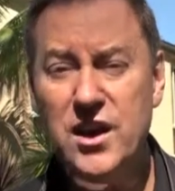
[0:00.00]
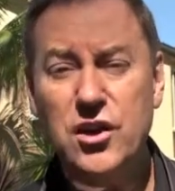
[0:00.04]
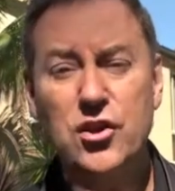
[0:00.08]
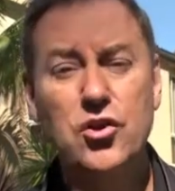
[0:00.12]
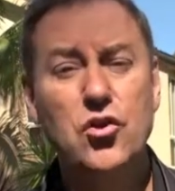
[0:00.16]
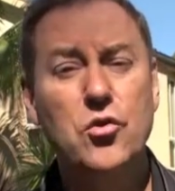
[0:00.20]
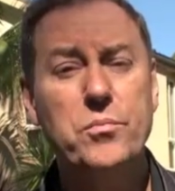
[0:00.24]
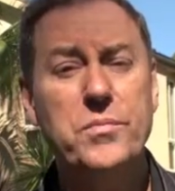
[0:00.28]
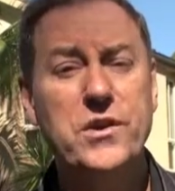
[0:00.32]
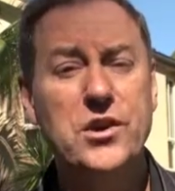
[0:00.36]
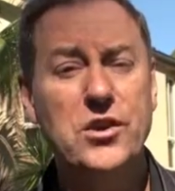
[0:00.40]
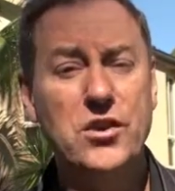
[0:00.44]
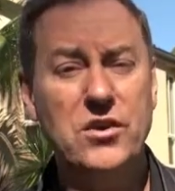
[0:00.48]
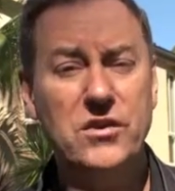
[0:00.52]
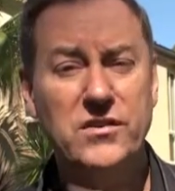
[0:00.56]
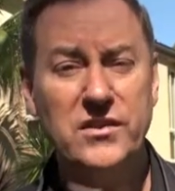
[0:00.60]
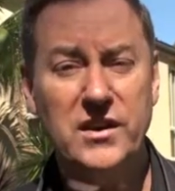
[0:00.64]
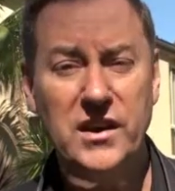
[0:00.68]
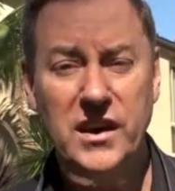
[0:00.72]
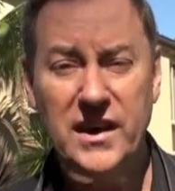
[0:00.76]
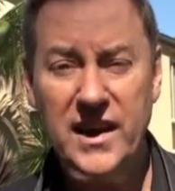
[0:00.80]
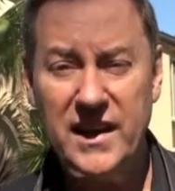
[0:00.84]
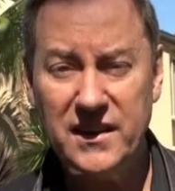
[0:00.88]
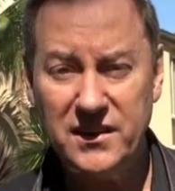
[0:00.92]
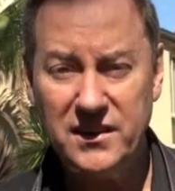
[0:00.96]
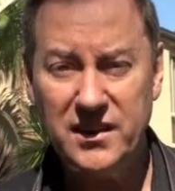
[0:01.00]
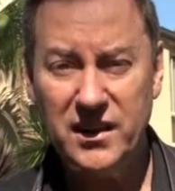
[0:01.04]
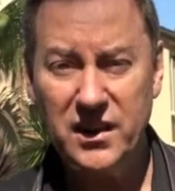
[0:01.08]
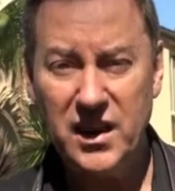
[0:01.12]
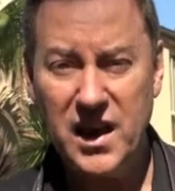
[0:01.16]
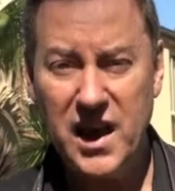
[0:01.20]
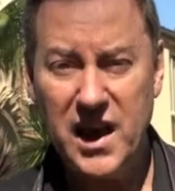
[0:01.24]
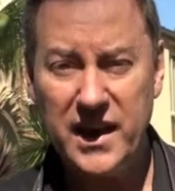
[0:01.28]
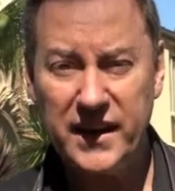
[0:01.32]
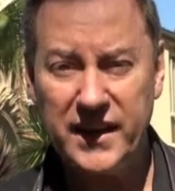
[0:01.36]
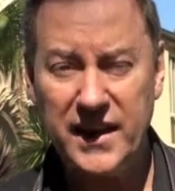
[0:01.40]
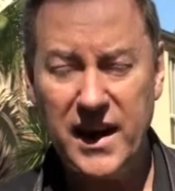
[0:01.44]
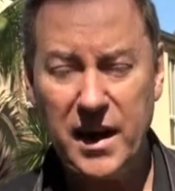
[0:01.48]
You'll be using an
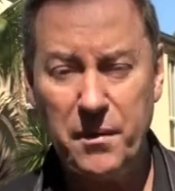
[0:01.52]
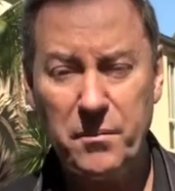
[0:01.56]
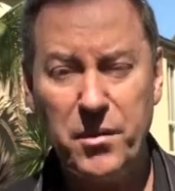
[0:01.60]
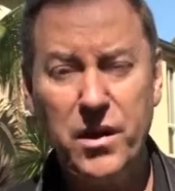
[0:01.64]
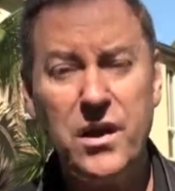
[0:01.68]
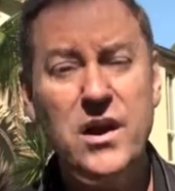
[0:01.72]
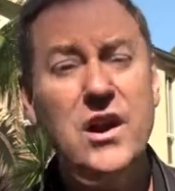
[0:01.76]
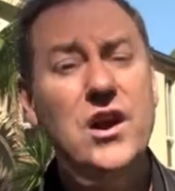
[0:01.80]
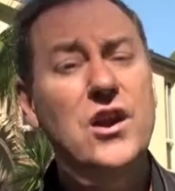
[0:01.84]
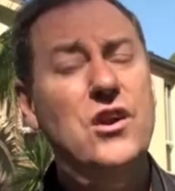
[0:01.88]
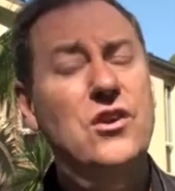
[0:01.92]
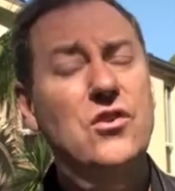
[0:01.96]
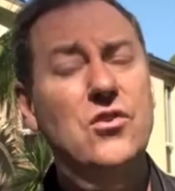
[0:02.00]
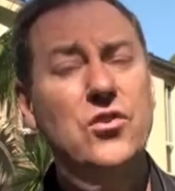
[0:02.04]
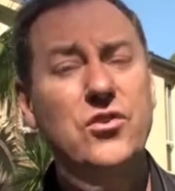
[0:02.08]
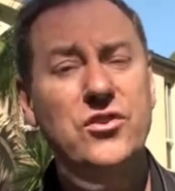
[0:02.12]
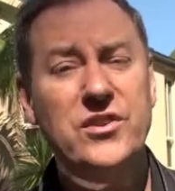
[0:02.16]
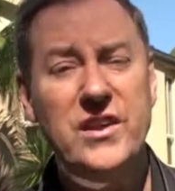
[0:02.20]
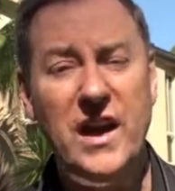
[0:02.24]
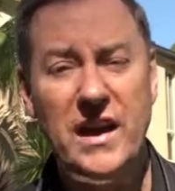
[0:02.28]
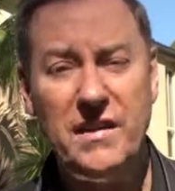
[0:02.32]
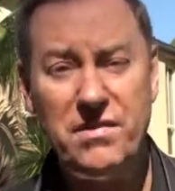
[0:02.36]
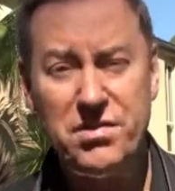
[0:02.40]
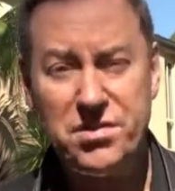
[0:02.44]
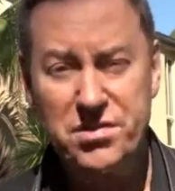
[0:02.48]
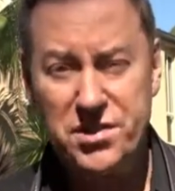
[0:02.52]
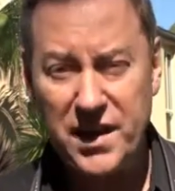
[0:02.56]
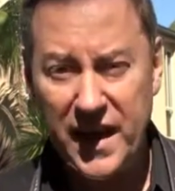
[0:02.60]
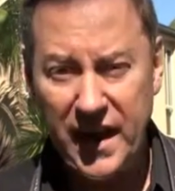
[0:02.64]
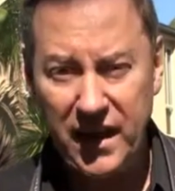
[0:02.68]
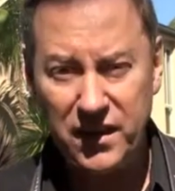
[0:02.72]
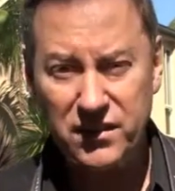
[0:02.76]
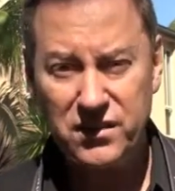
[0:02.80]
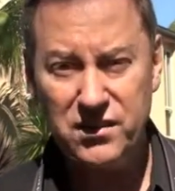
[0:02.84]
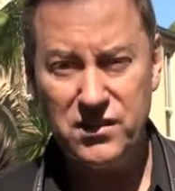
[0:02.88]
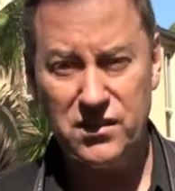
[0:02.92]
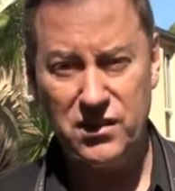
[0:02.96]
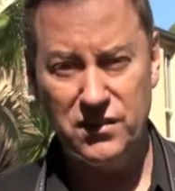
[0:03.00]
SLR camera. You'll save
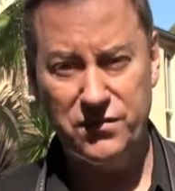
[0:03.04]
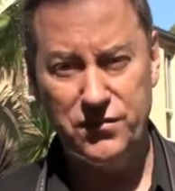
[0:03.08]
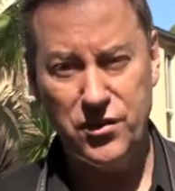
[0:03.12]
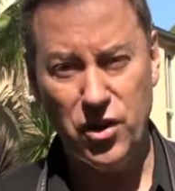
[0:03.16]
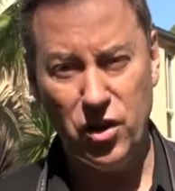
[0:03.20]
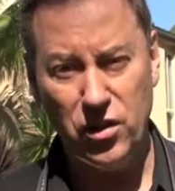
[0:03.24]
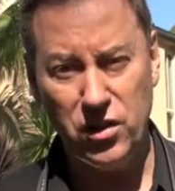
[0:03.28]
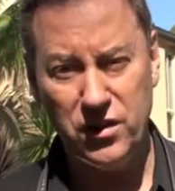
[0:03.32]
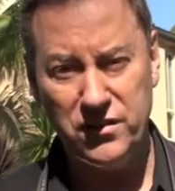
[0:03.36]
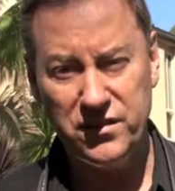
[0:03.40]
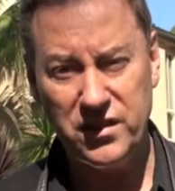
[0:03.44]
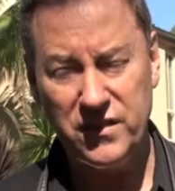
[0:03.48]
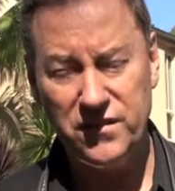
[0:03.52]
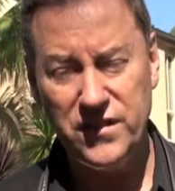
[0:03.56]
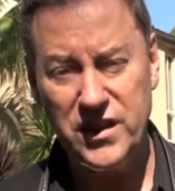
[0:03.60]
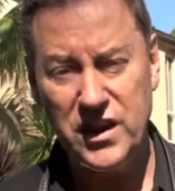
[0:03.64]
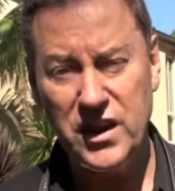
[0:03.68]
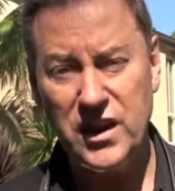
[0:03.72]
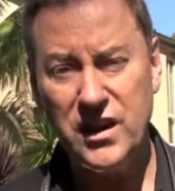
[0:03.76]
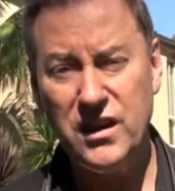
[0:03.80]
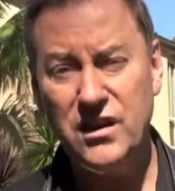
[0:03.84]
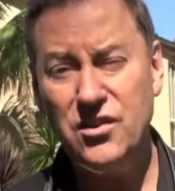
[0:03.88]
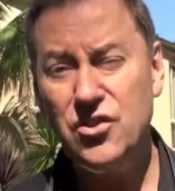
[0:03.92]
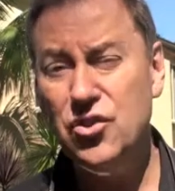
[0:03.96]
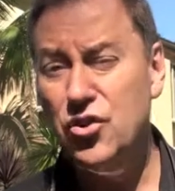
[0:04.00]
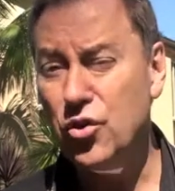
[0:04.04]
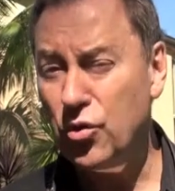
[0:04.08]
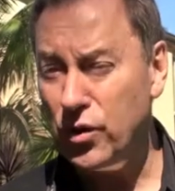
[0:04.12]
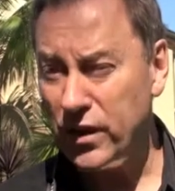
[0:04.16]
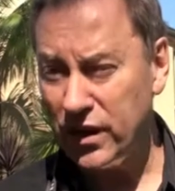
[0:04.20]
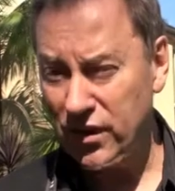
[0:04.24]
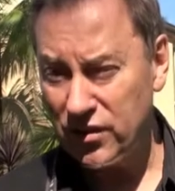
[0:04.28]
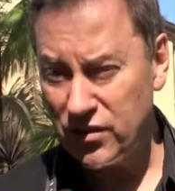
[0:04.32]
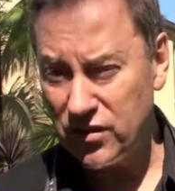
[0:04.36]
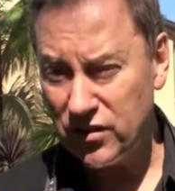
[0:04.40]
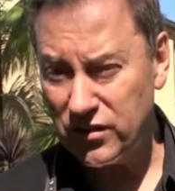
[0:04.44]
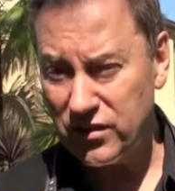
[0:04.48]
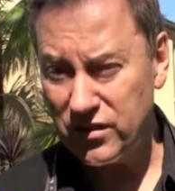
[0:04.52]
thousands of dollars a year doing
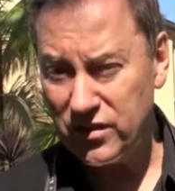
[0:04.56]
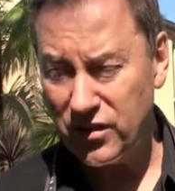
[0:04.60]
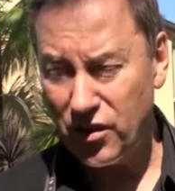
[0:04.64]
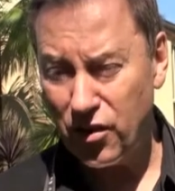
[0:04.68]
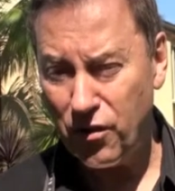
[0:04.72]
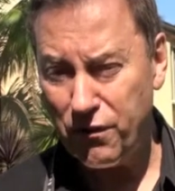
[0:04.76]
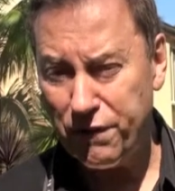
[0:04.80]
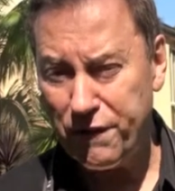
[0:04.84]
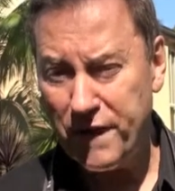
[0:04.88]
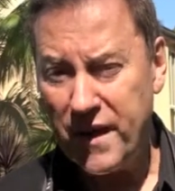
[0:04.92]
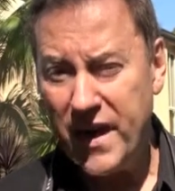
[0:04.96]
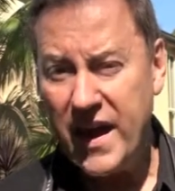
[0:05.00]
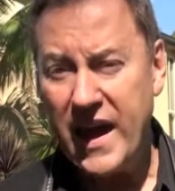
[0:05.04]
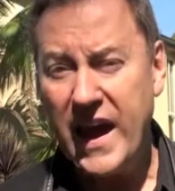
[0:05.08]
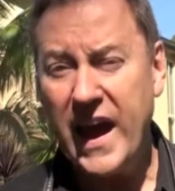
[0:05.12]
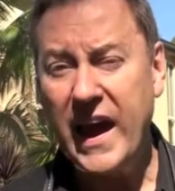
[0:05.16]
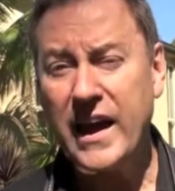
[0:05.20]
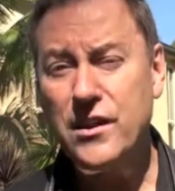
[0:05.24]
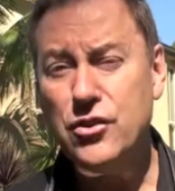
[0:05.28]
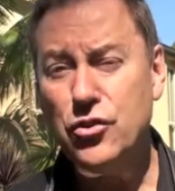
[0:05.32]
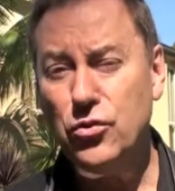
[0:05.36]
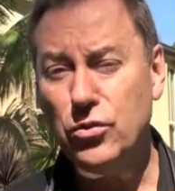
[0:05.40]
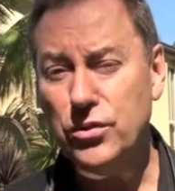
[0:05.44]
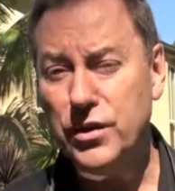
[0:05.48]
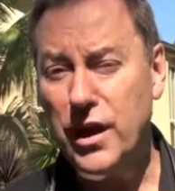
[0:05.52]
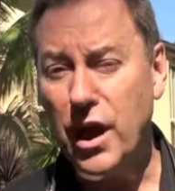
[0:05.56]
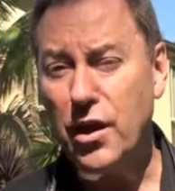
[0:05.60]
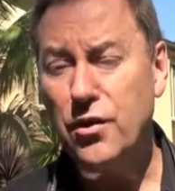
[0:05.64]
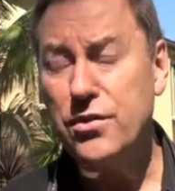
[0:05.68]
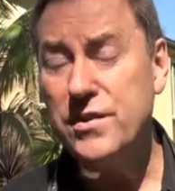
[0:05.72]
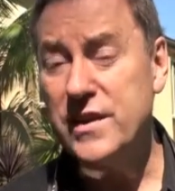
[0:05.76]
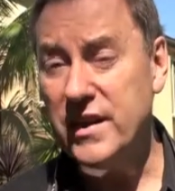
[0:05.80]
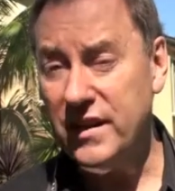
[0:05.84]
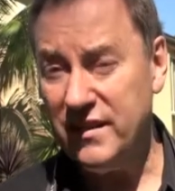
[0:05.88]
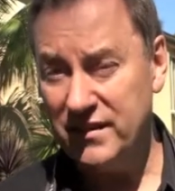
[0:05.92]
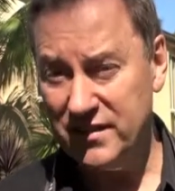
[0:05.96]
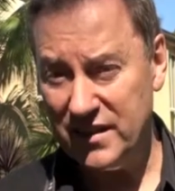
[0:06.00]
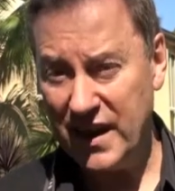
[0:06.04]
it yourself, and you'll know
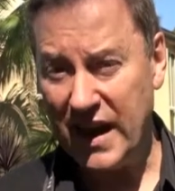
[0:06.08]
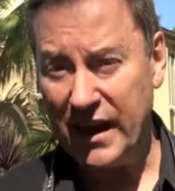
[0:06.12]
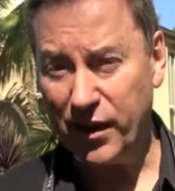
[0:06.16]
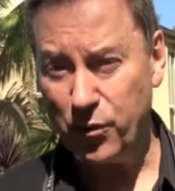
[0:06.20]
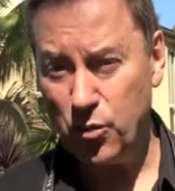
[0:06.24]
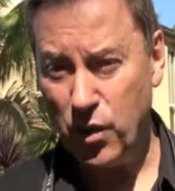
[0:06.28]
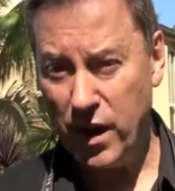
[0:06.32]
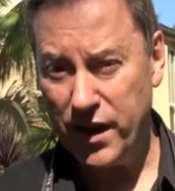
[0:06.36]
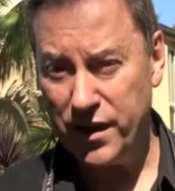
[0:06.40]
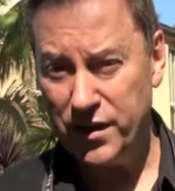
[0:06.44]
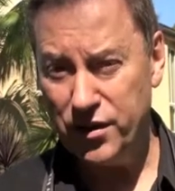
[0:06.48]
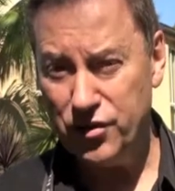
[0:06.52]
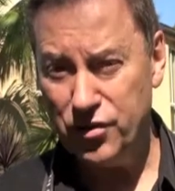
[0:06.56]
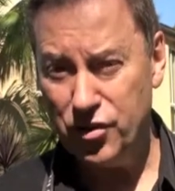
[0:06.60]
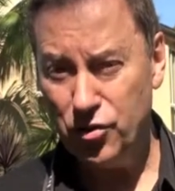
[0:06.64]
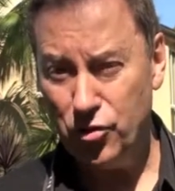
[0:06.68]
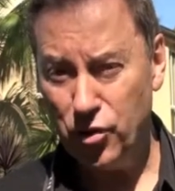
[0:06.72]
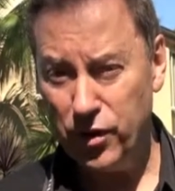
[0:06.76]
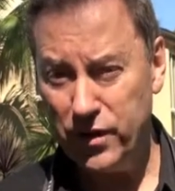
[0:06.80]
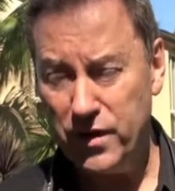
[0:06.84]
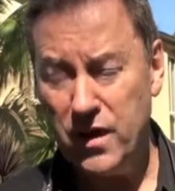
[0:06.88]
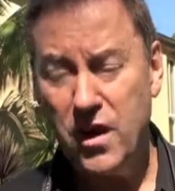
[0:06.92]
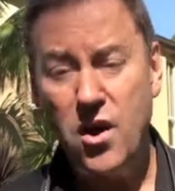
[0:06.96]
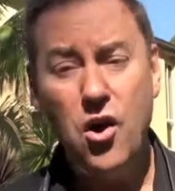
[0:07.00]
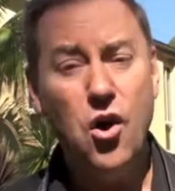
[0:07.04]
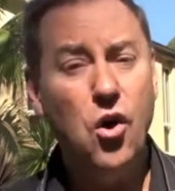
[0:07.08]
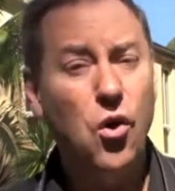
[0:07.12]
the exact way to do it.